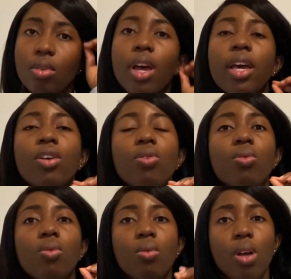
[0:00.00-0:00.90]

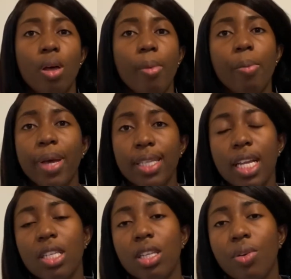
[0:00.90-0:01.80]
you a
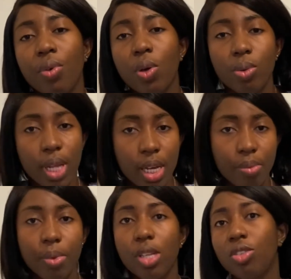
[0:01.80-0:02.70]
master's degree holder, a
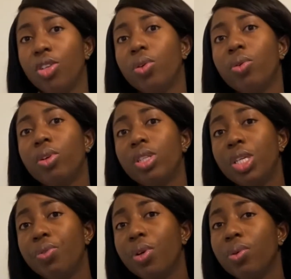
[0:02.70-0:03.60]
PhD
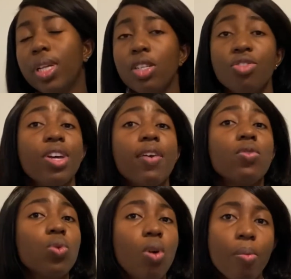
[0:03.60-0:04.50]
degree holder? Do you have
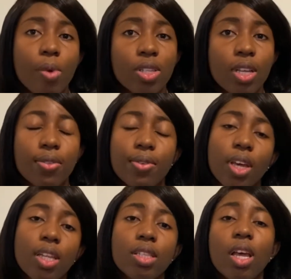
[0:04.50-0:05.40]
2 or more
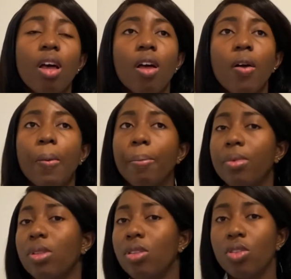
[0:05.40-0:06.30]
certificates?
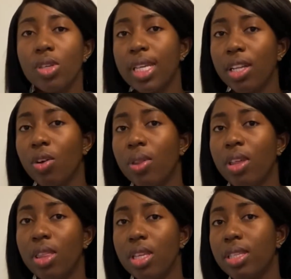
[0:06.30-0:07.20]
Those are the other
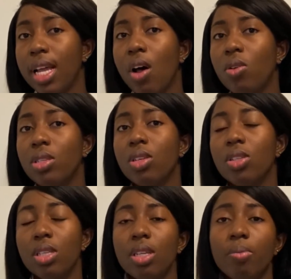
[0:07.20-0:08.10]
things that also
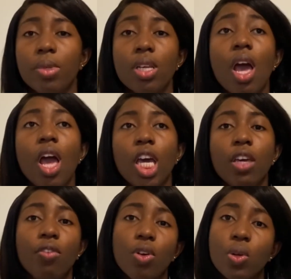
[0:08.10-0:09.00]
determines.
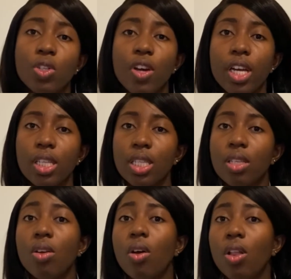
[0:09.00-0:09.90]
If you're trying
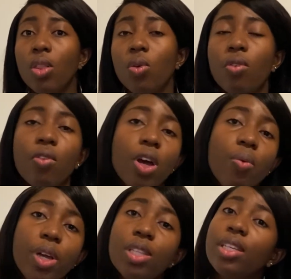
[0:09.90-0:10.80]
to look for a
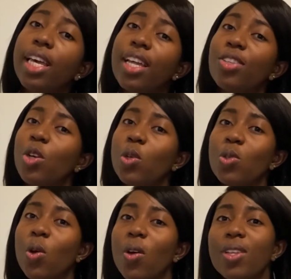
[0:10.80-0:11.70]
way to get your
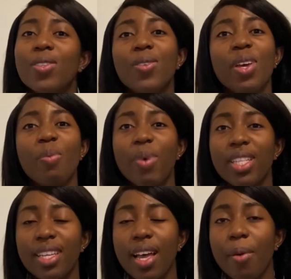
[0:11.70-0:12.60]
scores to a
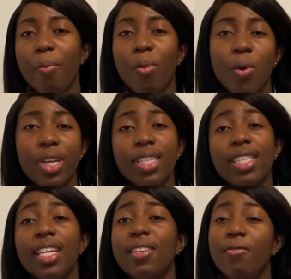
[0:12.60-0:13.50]
better point,
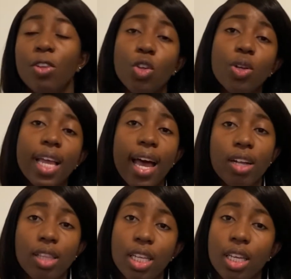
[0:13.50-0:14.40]
there's a video that
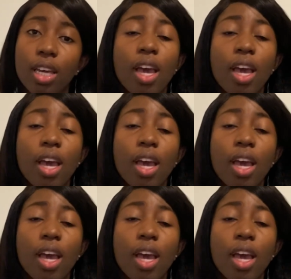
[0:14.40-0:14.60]
I'll link